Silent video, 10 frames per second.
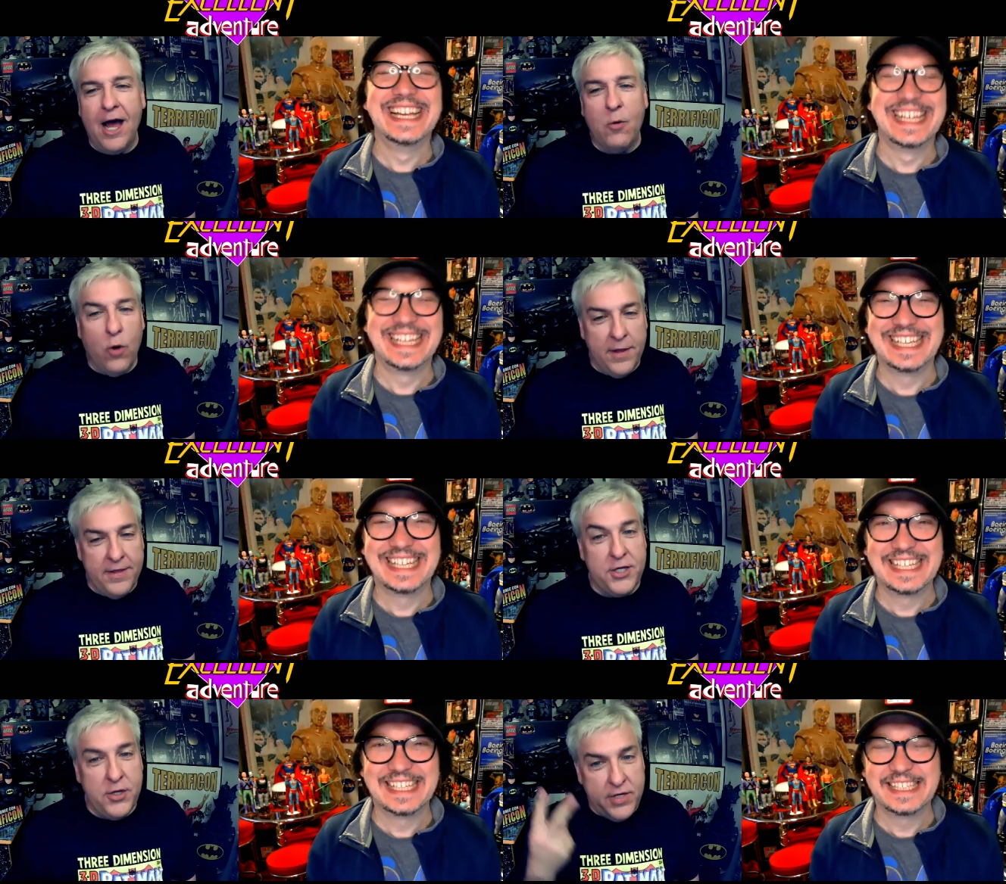Speaker 1: I won the
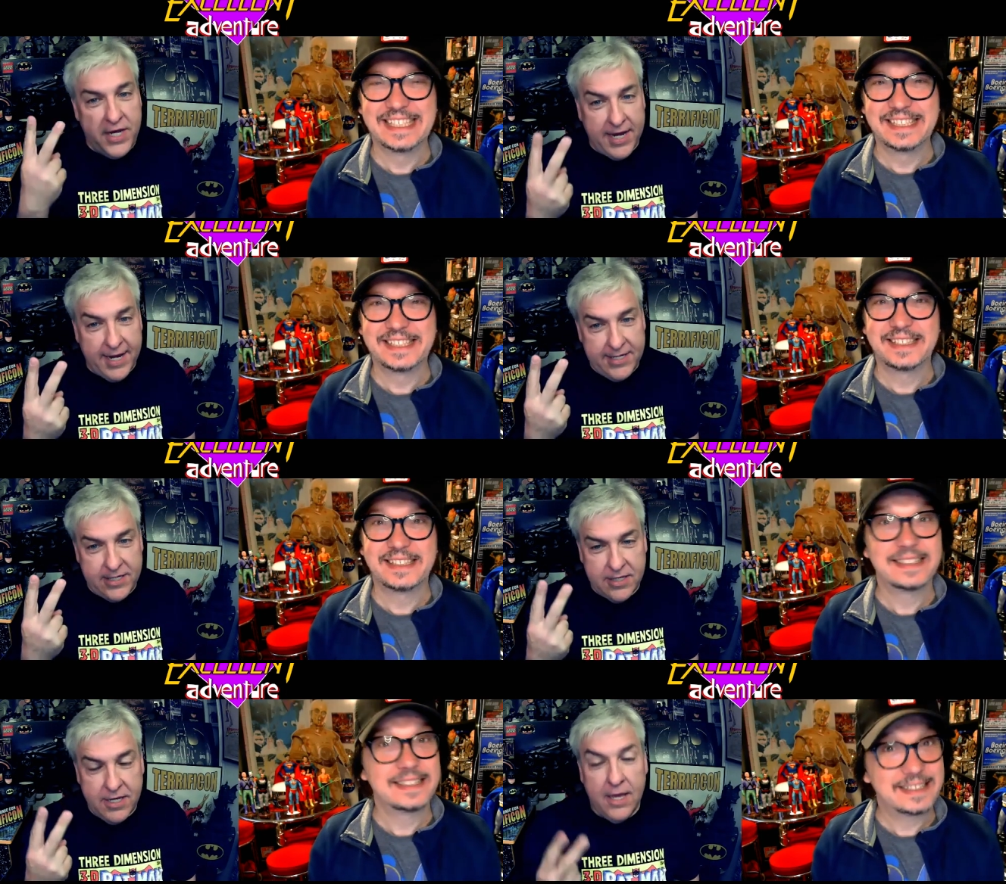two
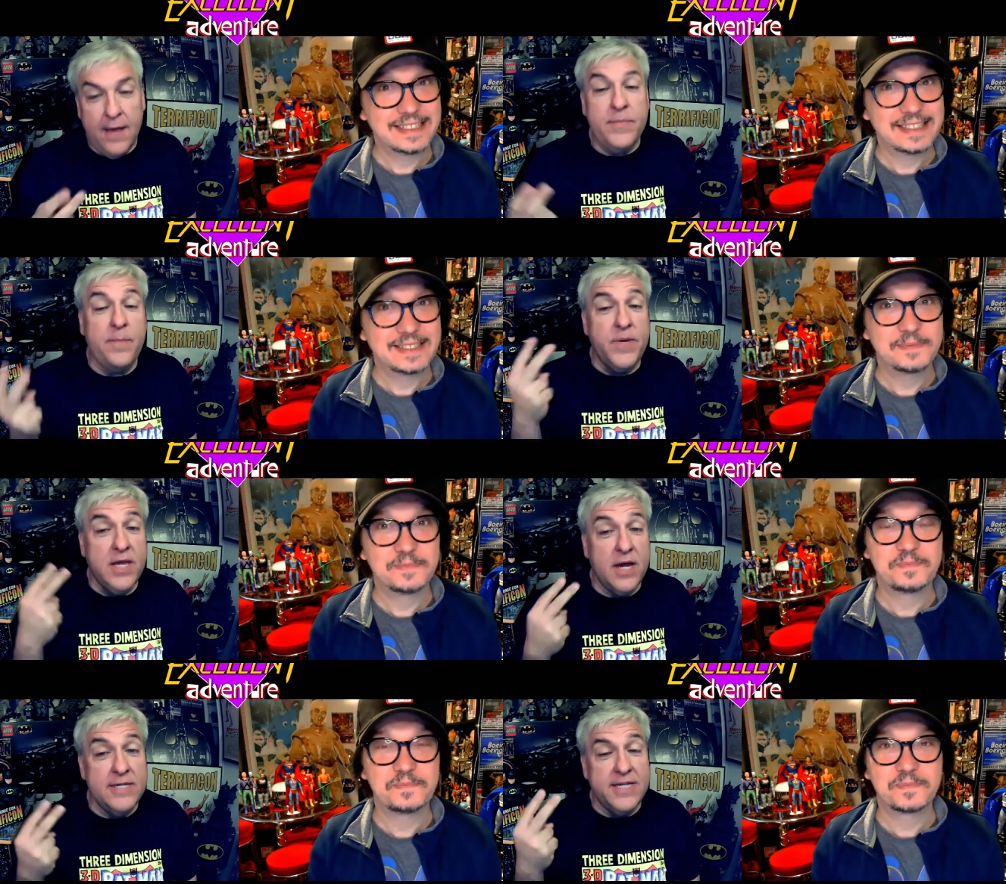tickets, but
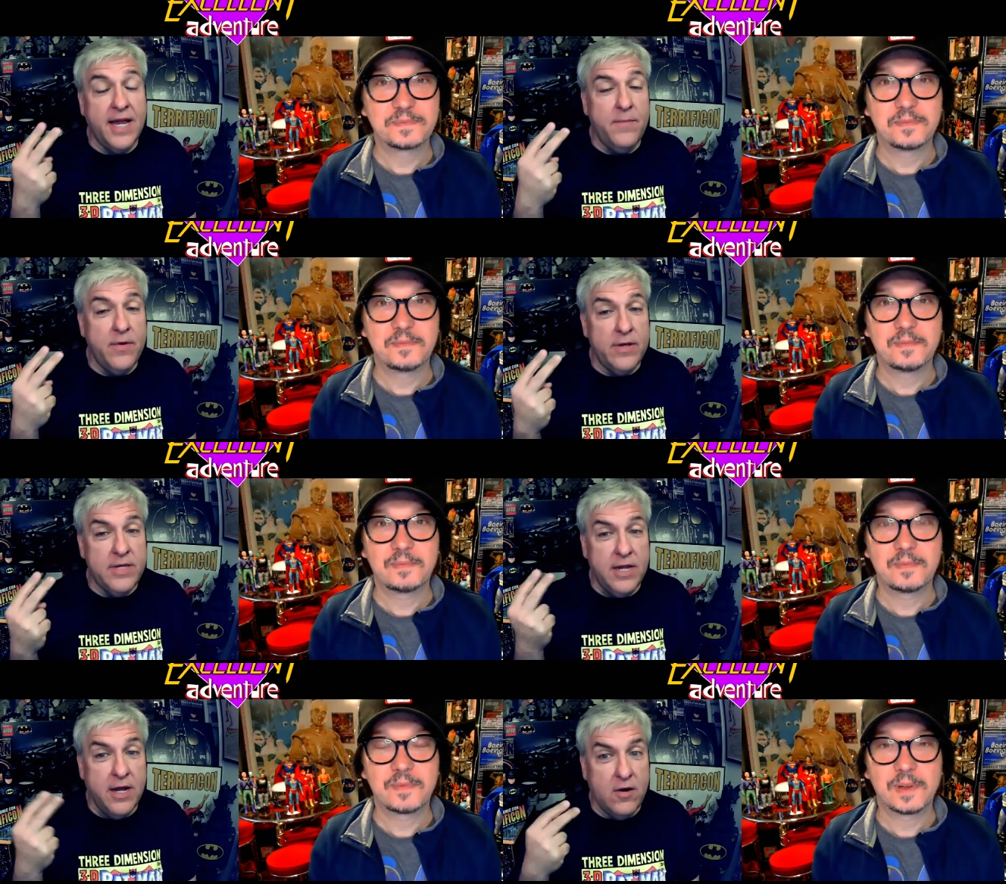because I'm,
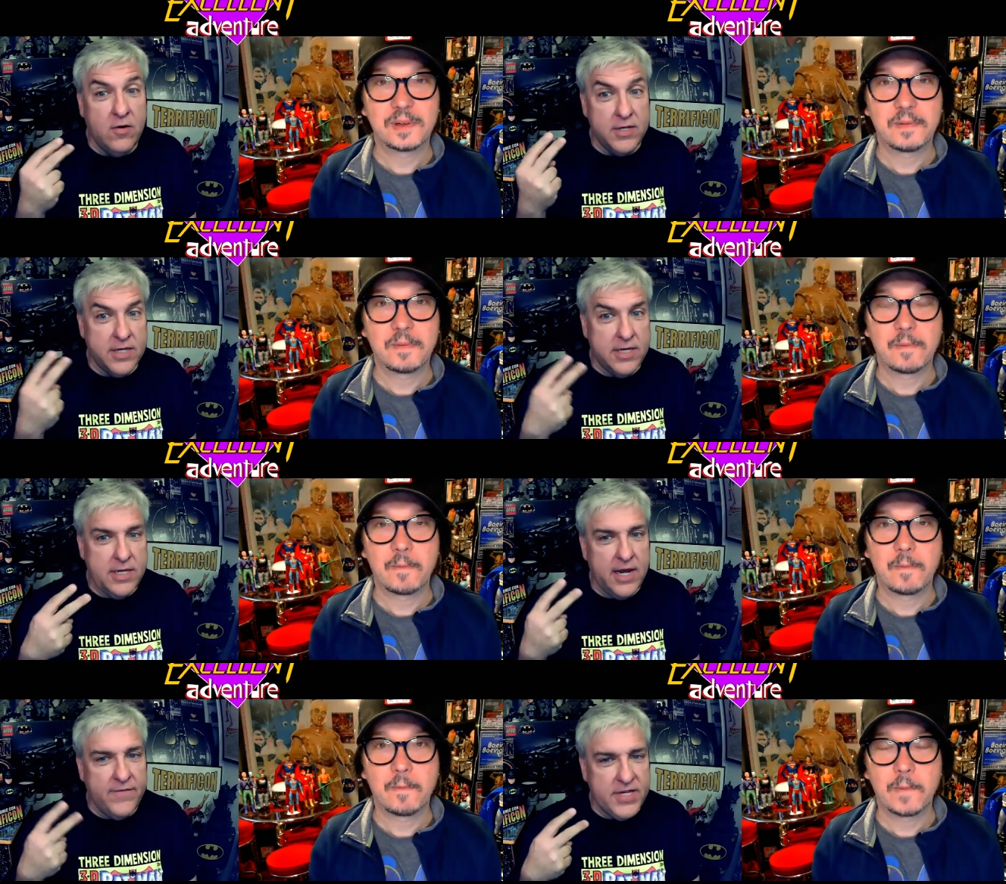you know,
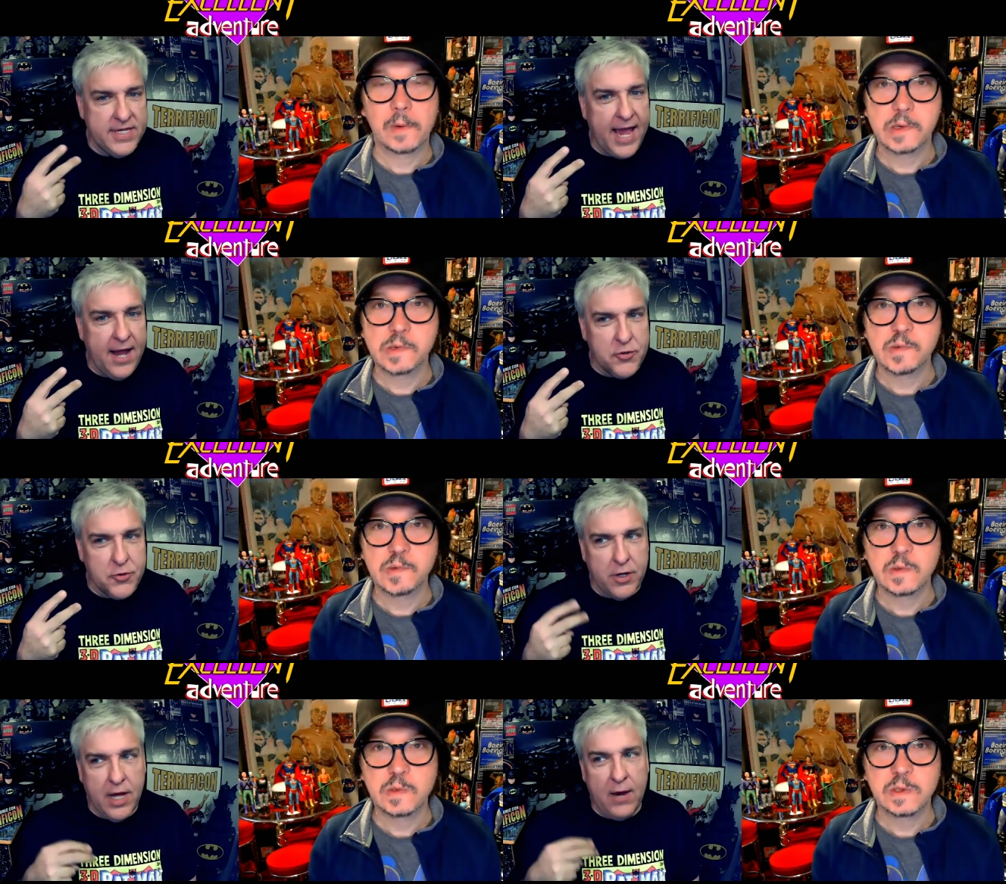kind of a
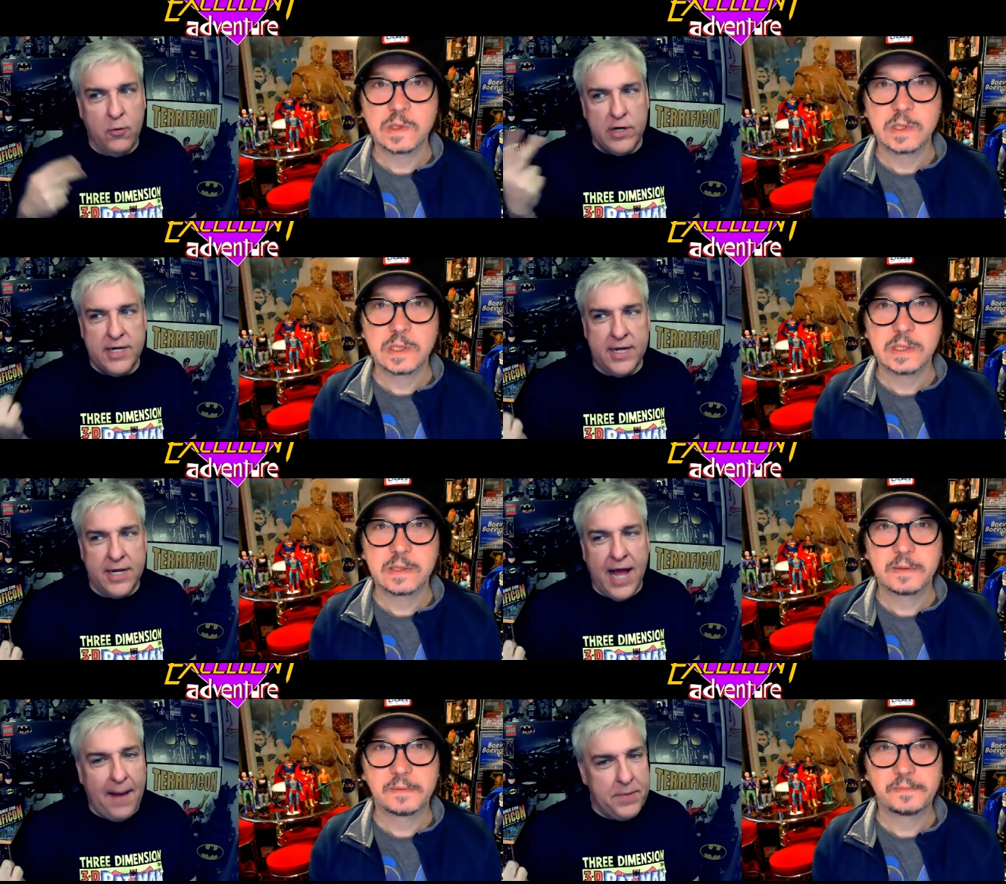scoundrel, I worked at a
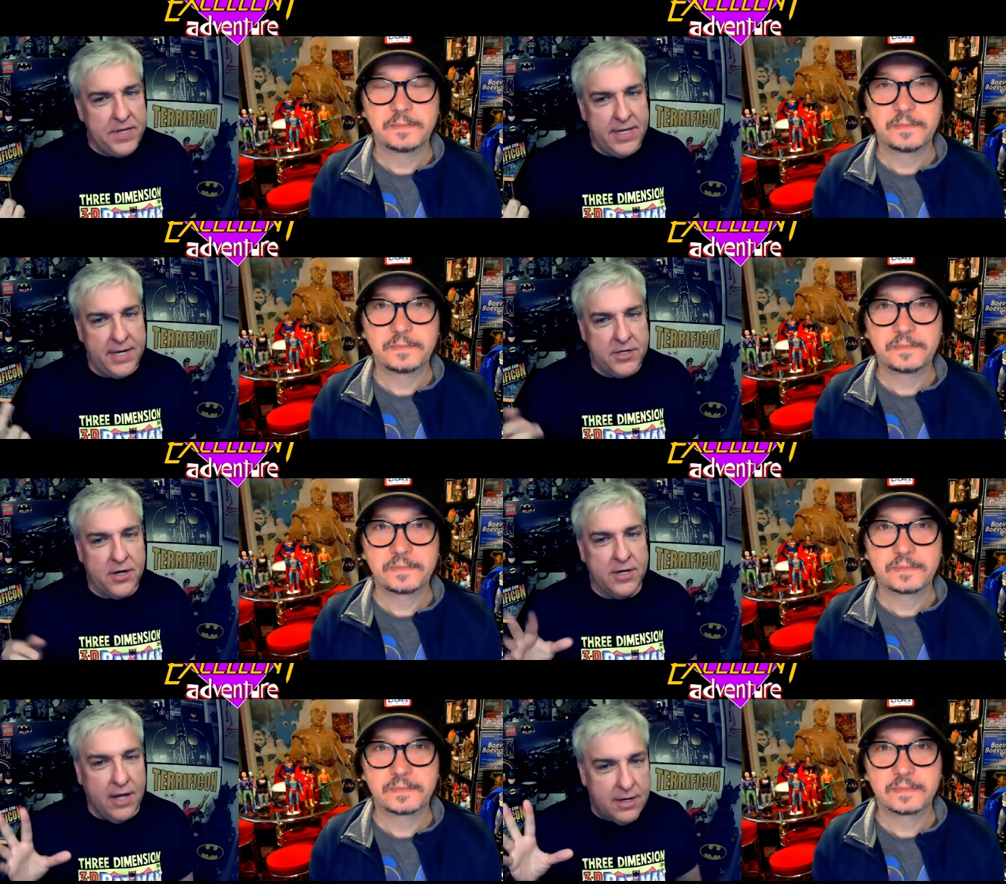copy center
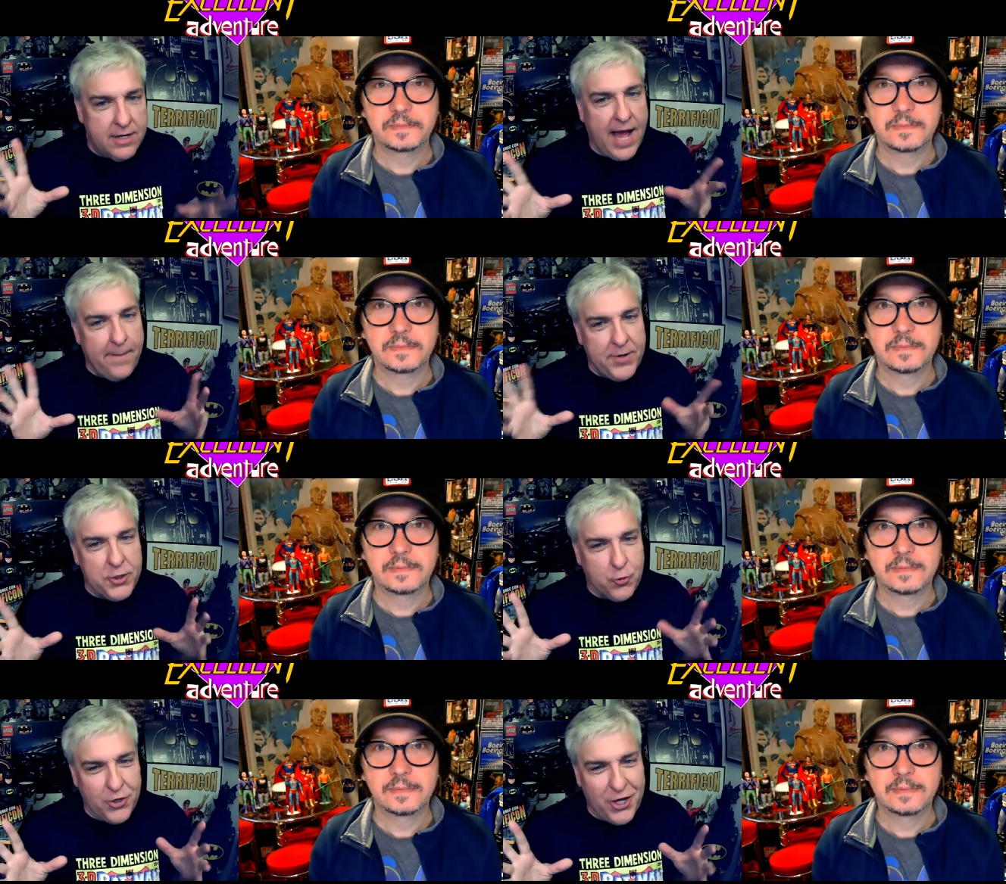and color
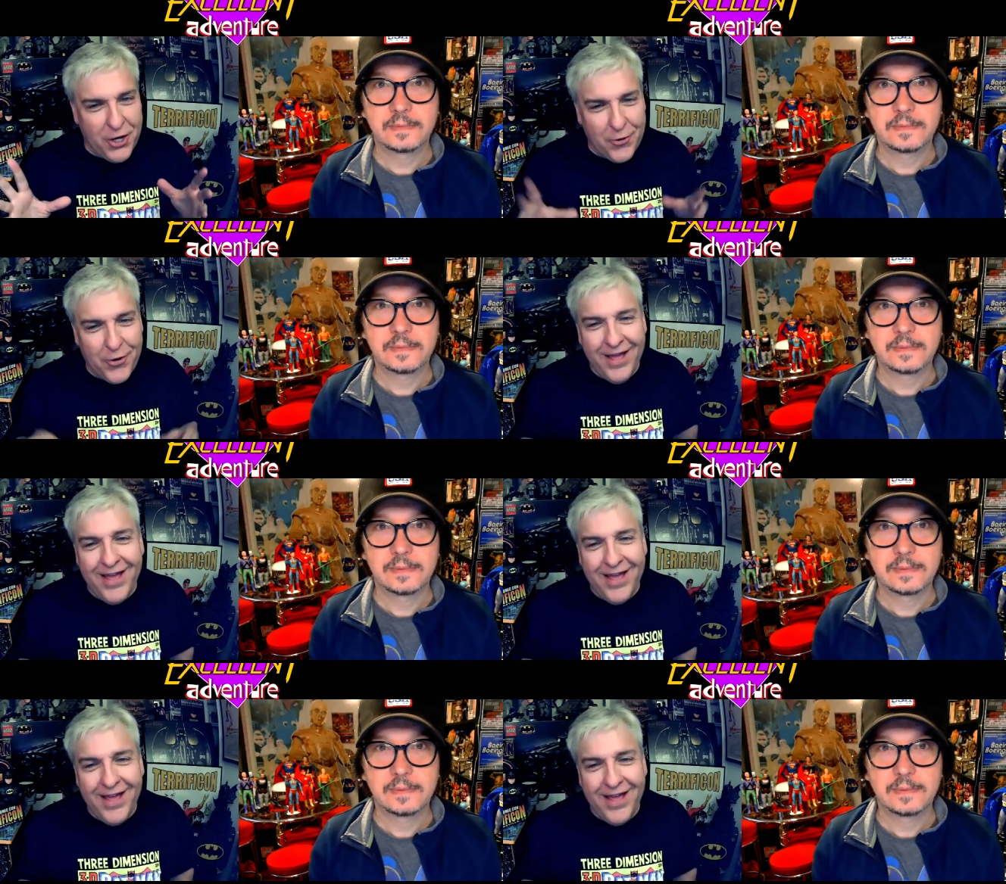copies were new.